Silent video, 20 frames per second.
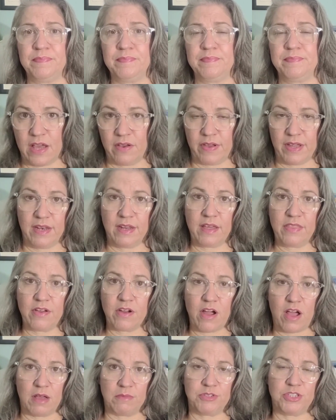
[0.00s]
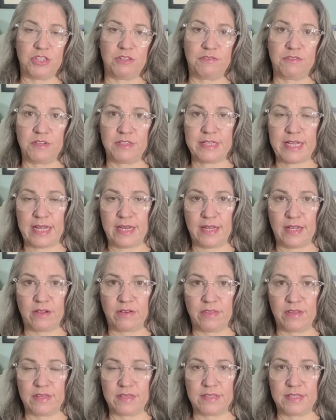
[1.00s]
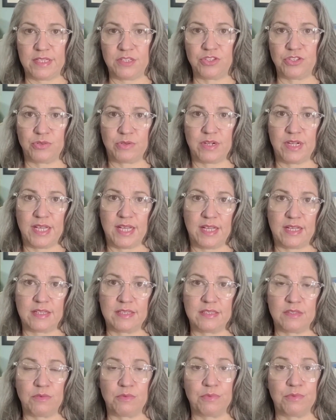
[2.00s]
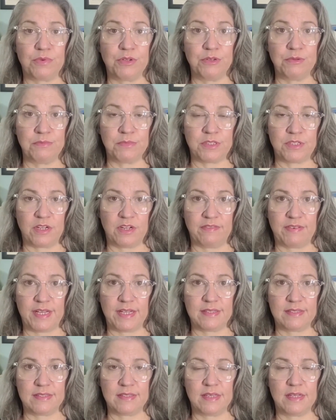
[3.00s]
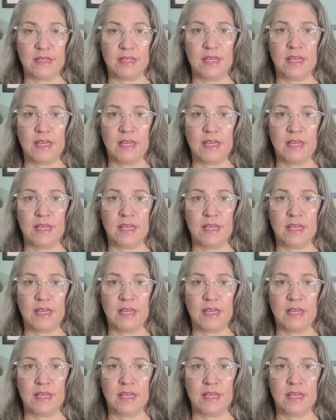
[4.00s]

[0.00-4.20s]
Now, another option for dining on the seashore is room service.